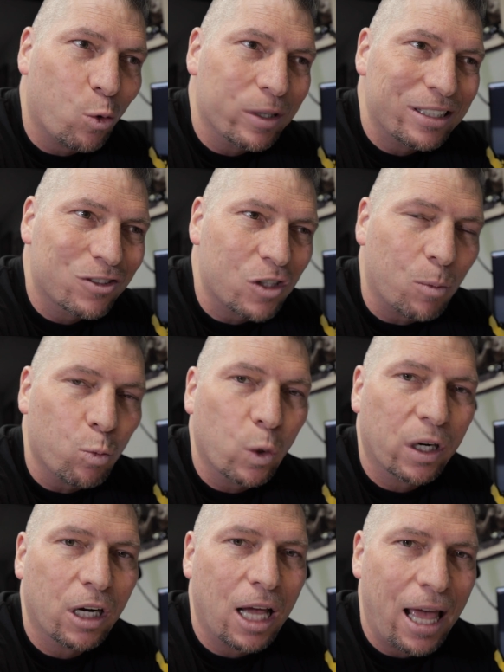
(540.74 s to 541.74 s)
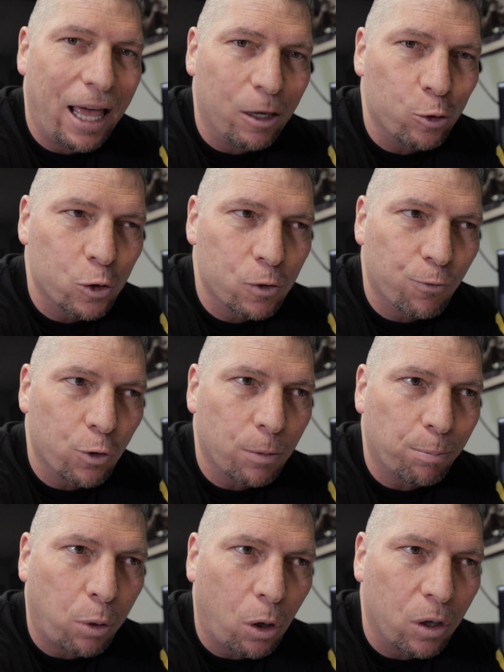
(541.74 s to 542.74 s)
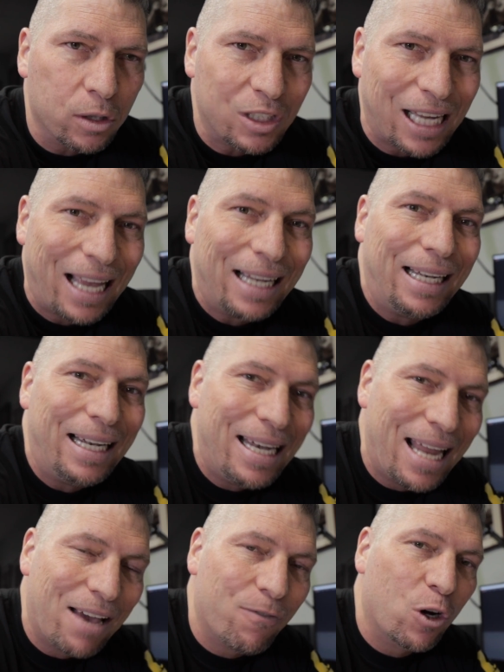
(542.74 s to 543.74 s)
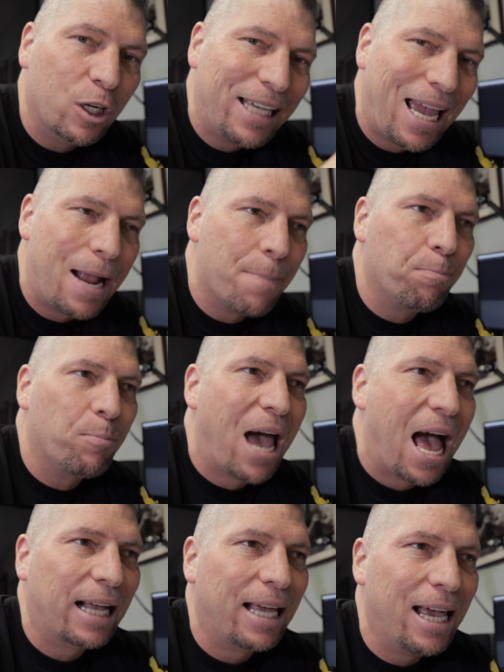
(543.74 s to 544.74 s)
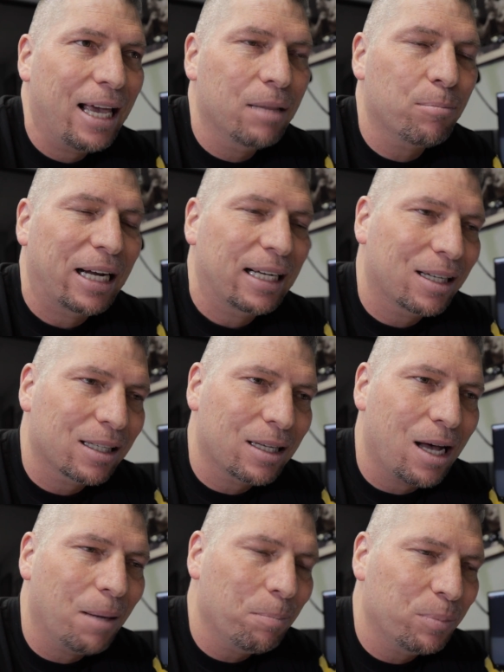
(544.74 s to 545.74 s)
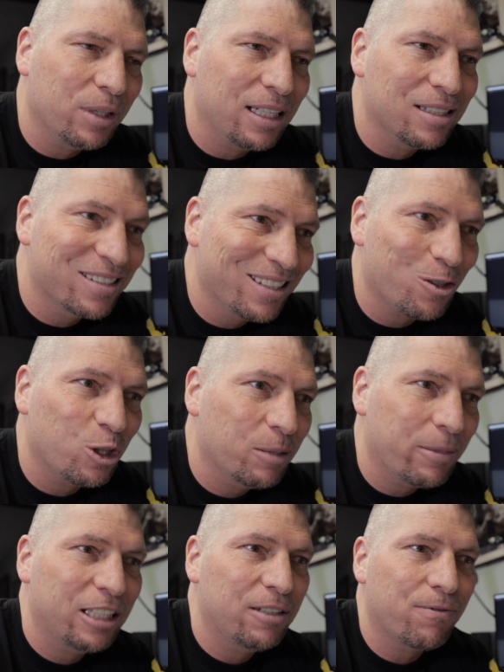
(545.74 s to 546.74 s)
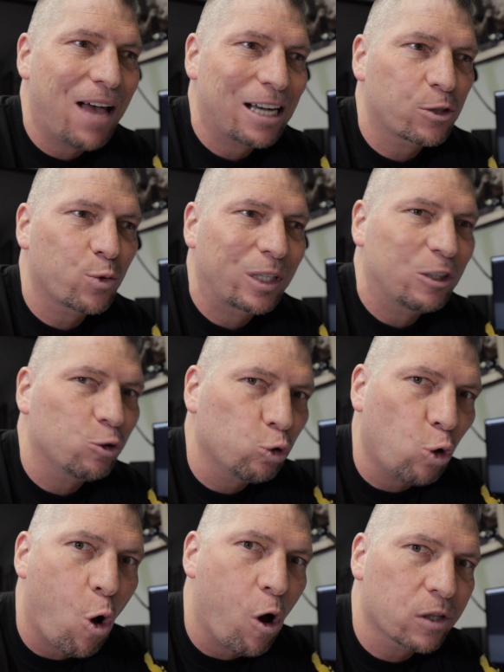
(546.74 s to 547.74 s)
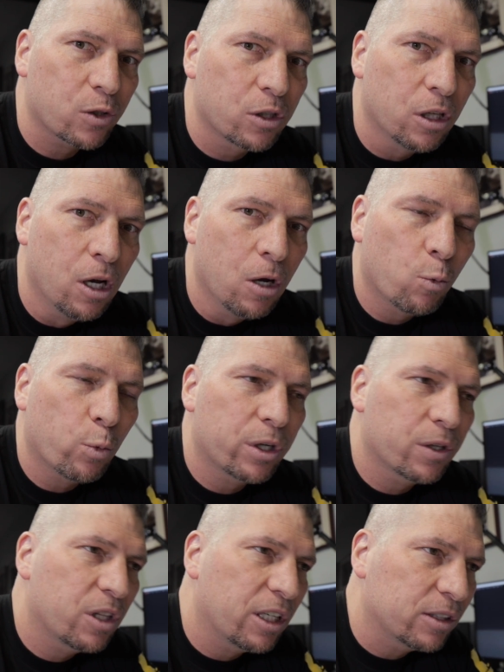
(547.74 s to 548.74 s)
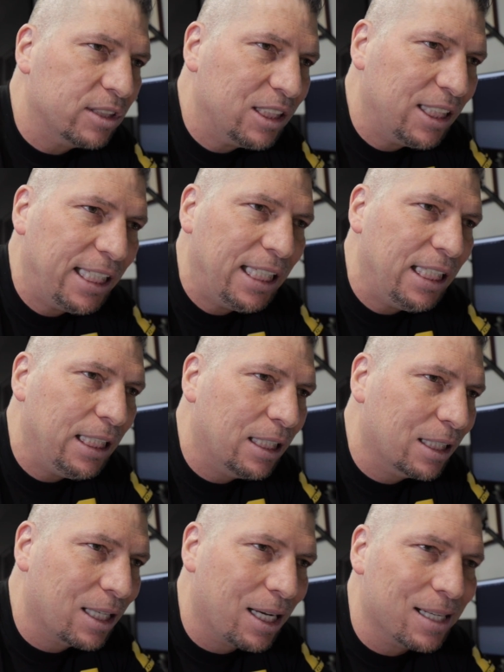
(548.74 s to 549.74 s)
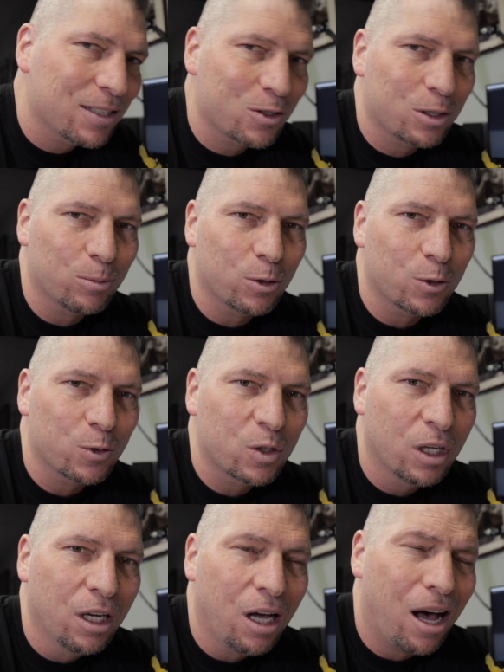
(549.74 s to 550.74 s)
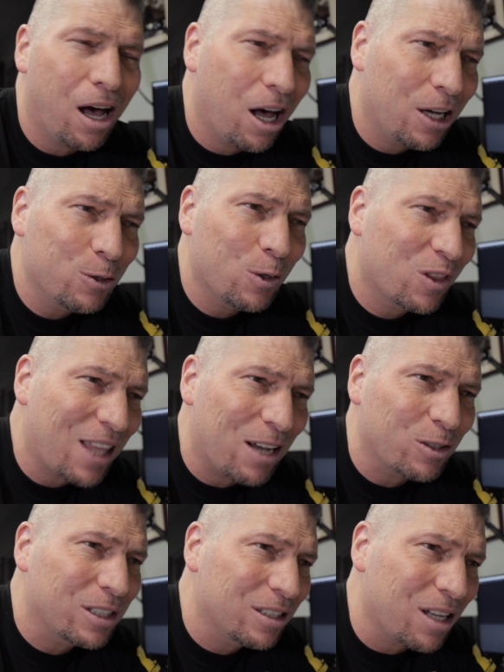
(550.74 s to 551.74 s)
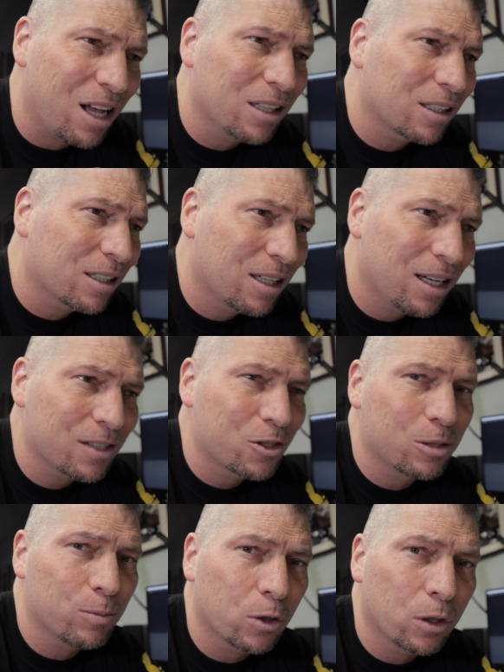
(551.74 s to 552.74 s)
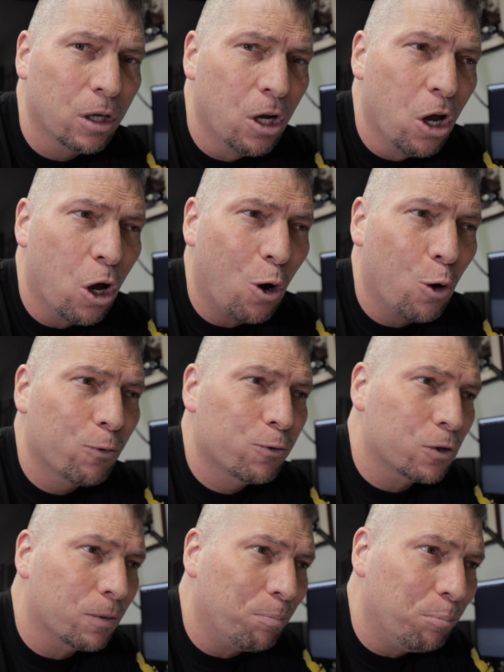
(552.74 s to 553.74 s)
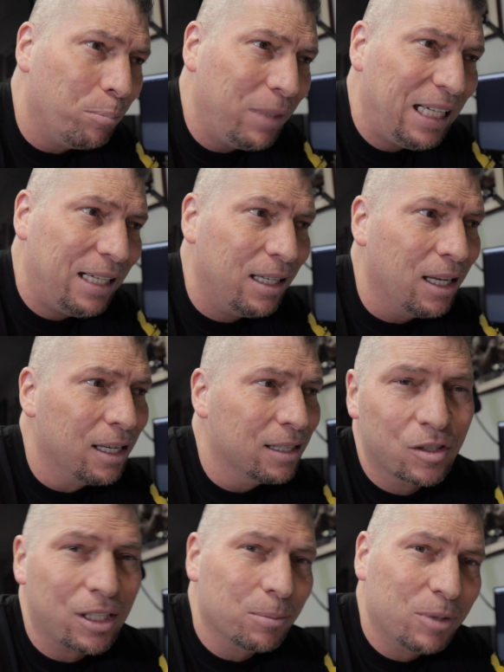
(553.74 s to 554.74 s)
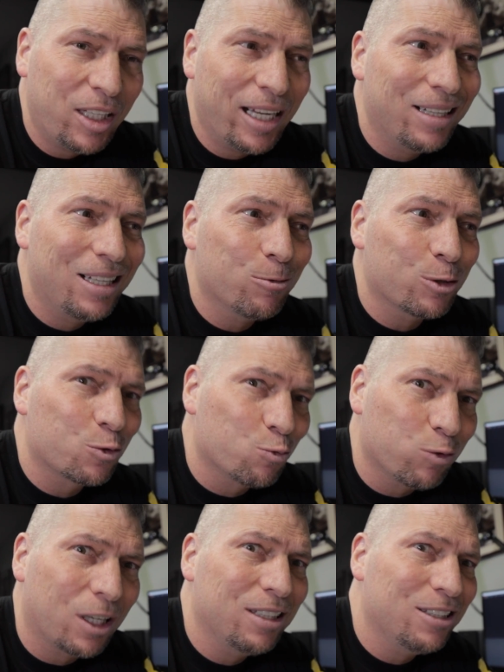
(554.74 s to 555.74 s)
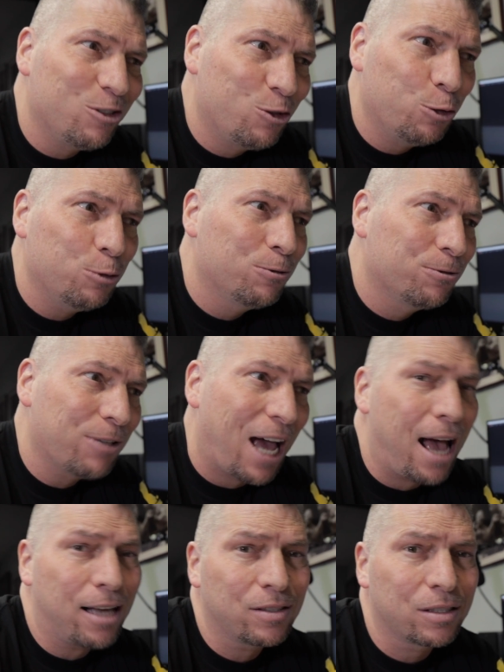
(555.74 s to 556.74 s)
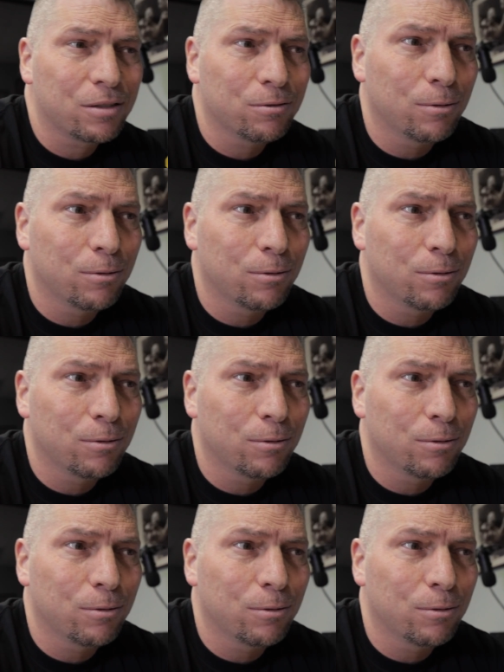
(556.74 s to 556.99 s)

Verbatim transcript: going somewhere else for the parts and never came back. And my company, Zenola Manufacturing, lost one of their key customers, a one hundred thousand dollar customer, over me, some kid that was running too fast,